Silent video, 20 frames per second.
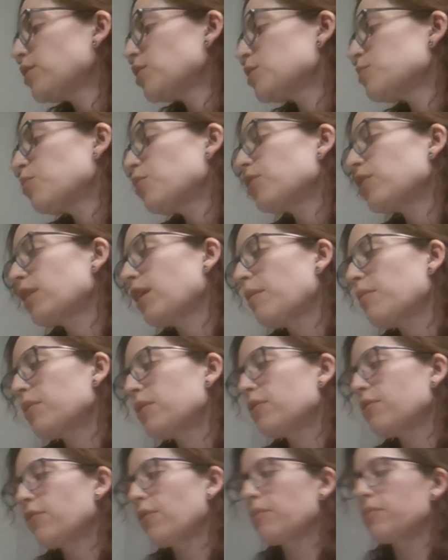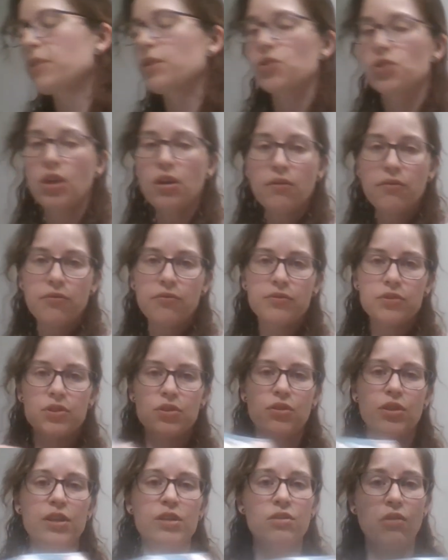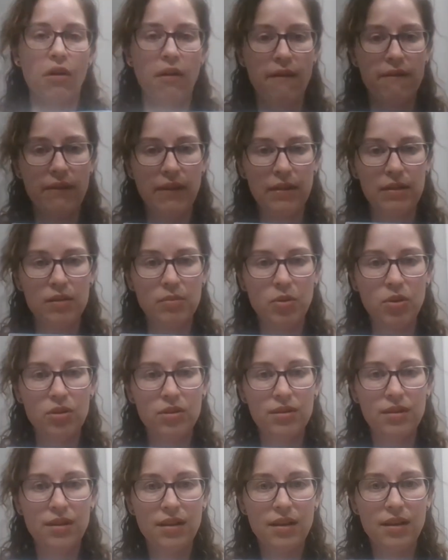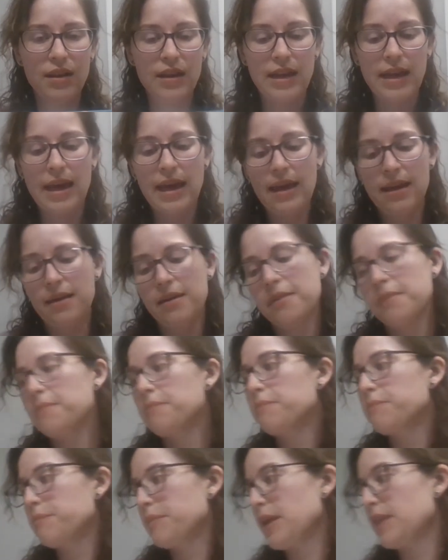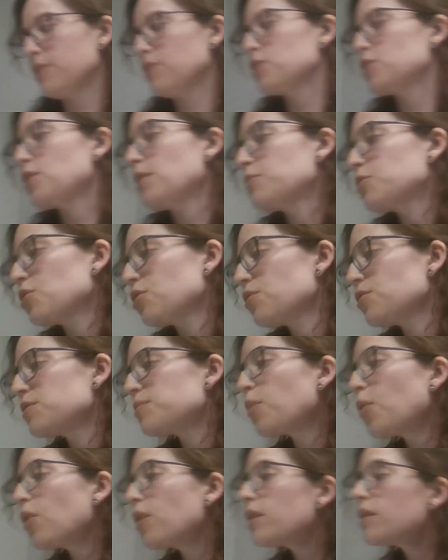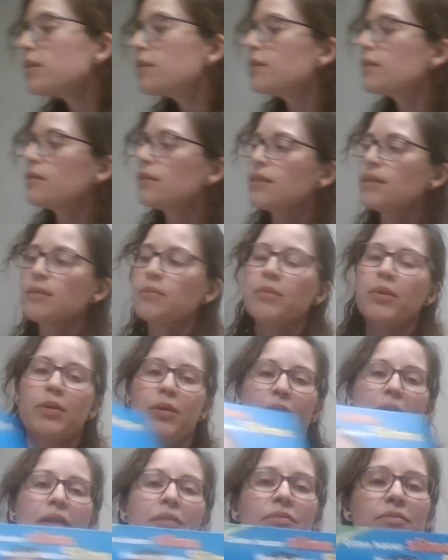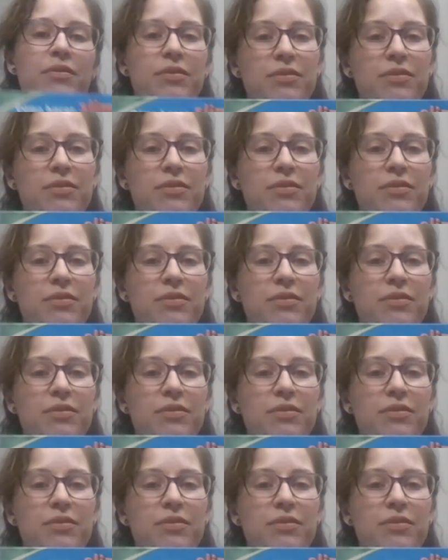I just pulled a couple up from the shelf, so these are available. And I'm sure there's more, but yeah,